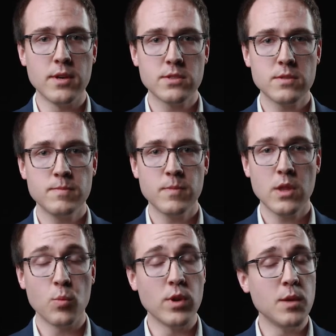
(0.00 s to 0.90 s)
us.
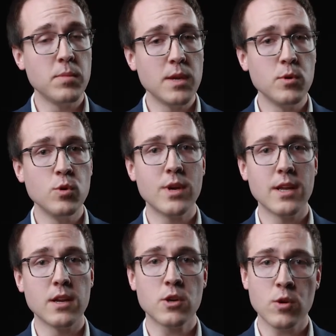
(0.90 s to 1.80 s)
We need people who
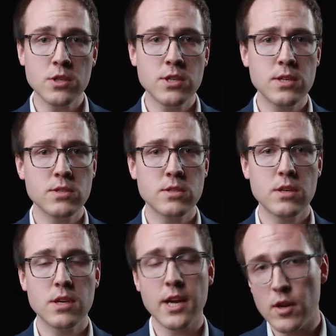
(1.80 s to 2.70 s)
can encourage us,
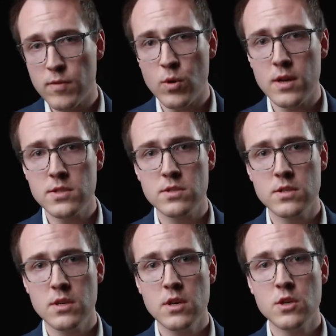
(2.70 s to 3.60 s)
care for us,
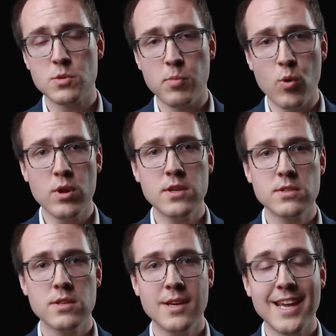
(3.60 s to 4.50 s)
support
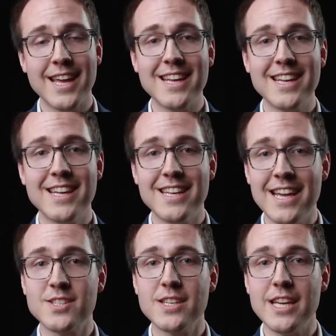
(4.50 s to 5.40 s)
us, and
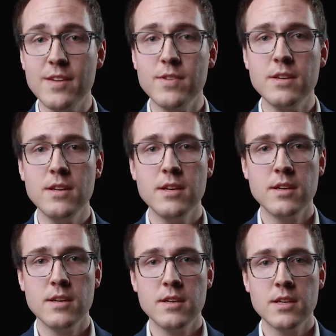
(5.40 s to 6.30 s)
yes, even
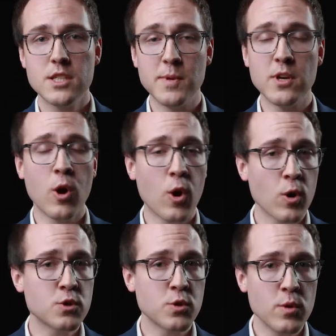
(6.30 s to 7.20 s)
speak
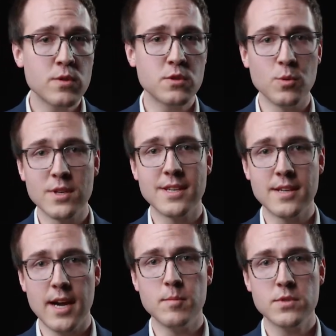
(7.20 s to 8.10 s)
hard truths to us at
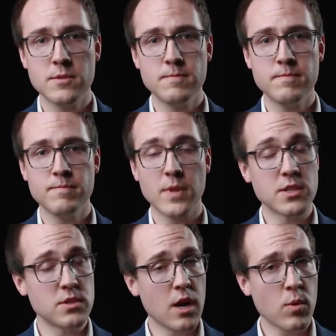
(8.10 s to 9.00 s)
times.
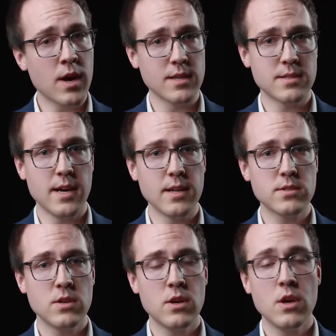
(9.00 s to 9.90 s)
It's not rocket
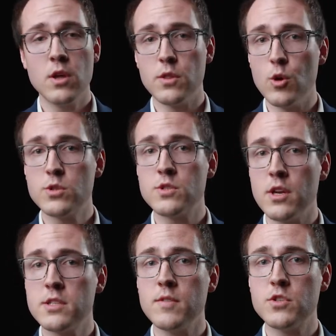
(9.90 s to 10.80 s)
science, though
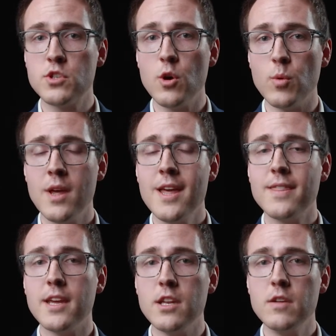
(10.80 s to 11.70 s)
studies have shown
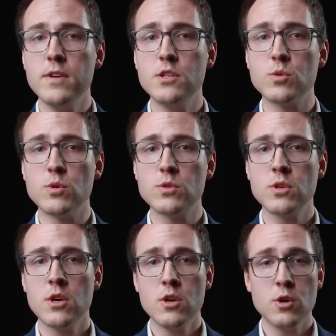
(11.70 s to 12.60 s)
that individuals
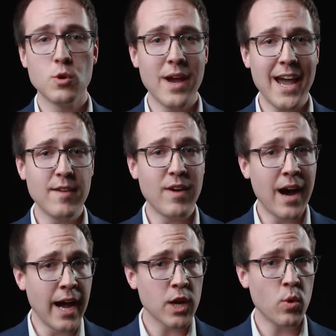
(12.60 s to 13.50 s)
who have
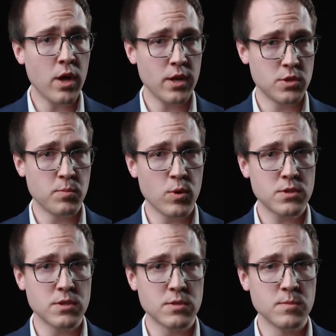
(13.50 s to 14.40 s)
high quality support
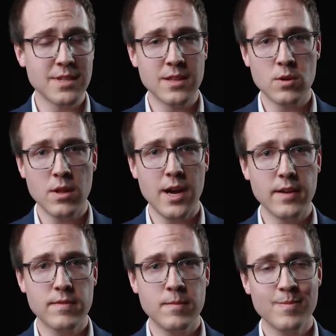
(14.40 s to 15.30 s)
systems in their
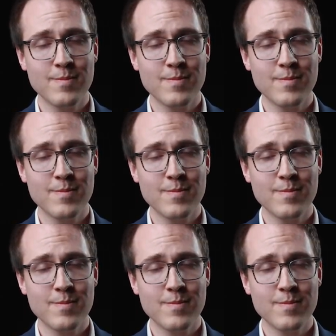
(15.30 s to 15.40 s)
life,